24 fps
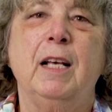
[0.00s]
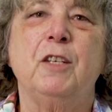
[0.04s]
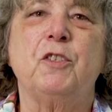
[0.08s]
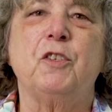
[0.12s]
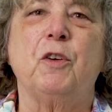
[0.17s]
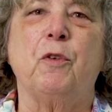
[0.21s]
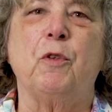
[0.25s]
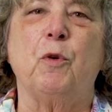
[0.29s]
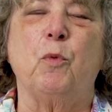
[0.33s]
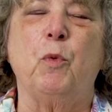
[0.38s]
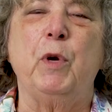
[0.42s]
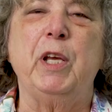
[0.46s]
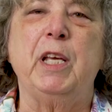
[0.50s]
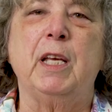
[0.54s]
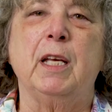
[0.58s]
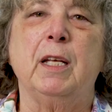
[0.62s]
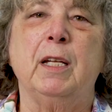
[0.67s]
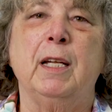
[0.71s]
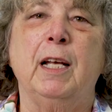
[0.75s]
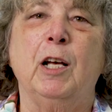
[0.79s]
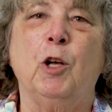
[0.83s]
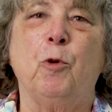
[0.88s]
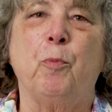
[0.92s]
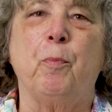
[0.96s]
so that we
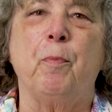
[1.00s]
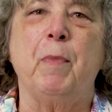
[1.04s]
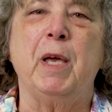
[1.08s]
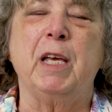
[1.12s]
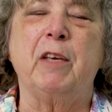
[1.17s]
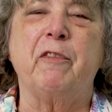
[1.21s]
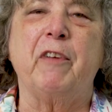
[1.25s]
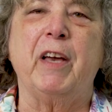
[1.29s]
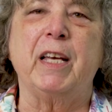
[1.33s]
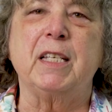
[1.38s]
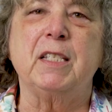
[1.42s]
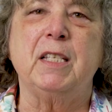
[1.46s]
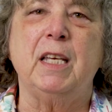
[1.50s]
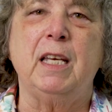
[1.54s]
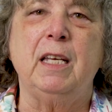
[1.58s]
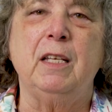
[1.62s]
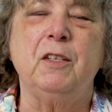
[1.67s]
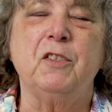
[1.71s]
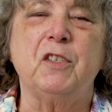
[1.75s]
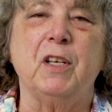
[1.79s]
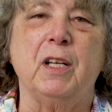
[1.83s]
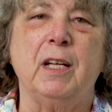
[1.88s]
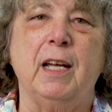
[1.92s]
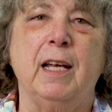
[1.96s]
can help make
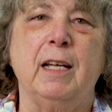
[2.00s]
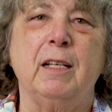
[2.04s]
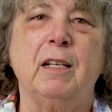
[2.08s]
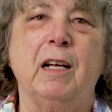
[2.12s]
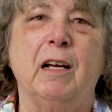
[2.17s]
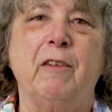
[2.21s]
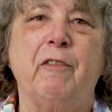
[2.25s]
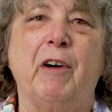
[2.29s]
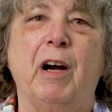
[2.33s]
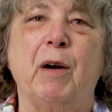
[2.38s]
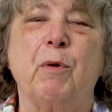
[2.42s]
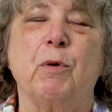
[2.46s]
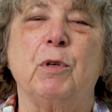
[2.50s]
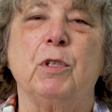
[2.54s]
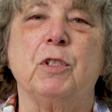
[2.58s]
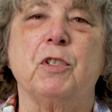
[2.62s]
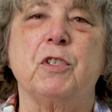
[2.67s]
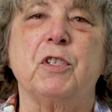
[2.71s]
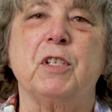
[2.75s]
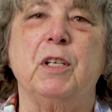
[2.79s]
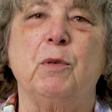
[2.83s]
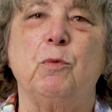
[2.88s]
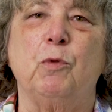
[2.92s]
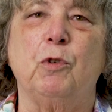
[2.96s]
vaccines and
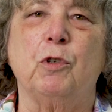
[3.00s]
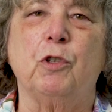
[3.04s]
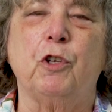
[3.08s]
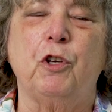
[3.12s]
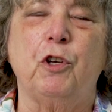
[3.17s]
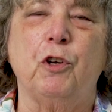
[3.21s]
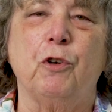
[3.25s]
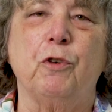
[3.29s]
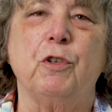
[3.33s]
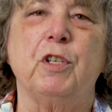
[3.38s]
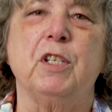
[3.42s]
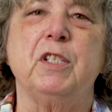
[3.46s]
antivirals that will cure